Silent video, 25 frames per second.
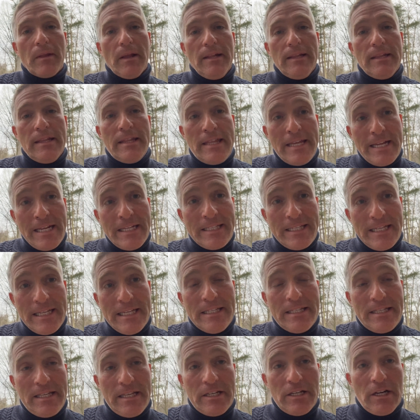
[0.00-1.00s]
This
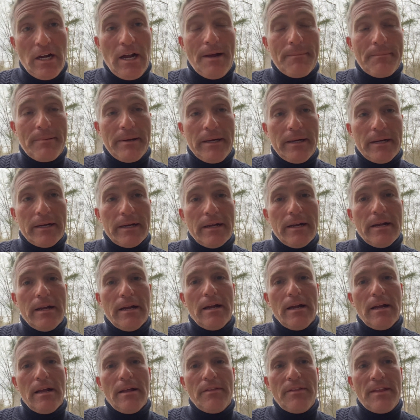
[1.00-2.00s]
is the topic
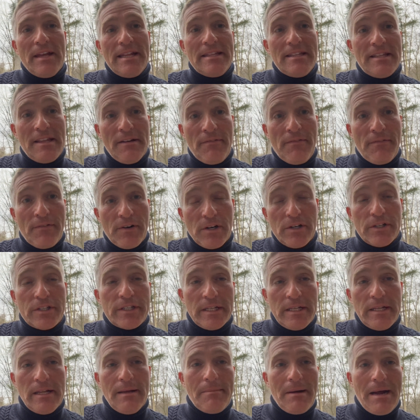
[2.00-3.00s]
that the verse
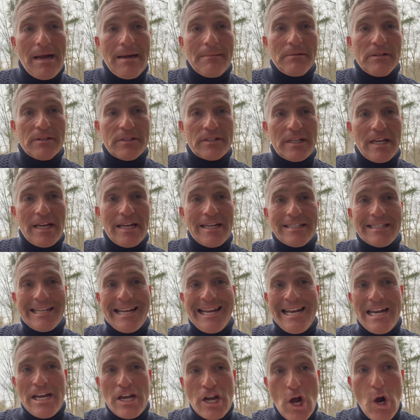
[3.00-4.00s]
in the Bible says
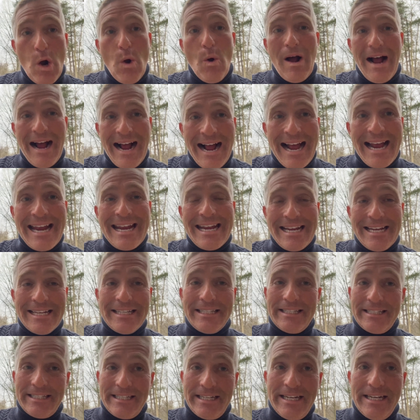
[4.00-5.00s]
no eye has
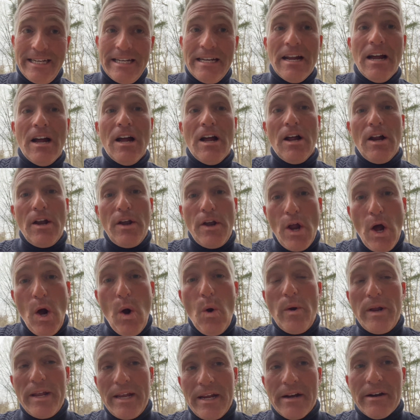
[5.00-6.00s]
seen,
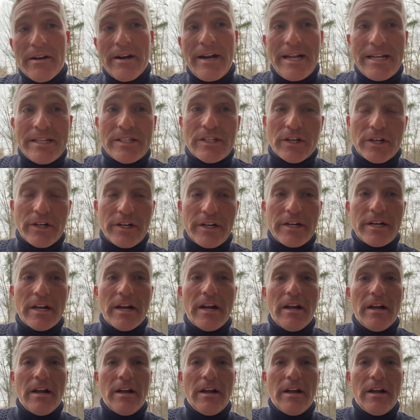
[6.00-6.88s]
no ear has heard,